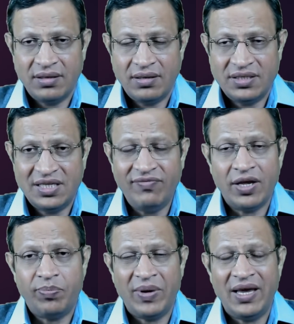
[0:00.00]
severe
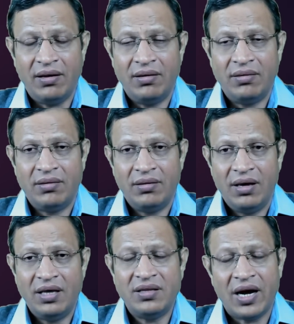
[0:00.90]
pain
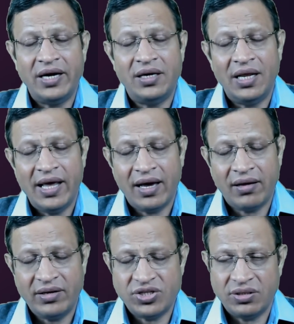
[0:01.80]
in the right iliac
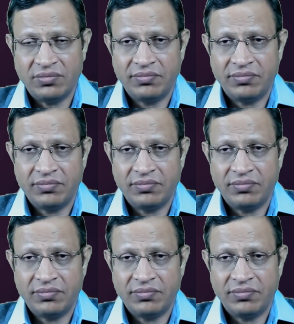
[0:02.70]
region,